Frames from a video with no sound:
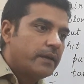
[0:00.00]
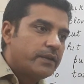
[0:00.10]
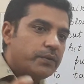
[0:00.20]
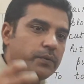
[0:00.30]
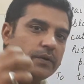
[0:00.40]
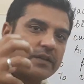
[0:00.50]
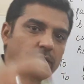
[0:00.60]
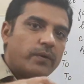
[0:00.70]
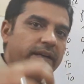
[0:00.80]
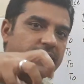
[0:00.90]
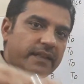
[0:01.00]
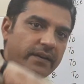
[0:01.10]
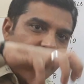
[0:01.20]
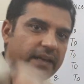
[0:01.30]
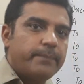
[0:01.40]
you control it in
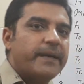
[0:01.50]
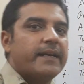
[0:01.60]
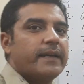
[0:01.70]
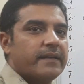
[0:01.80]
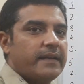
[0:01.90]
the very beginning.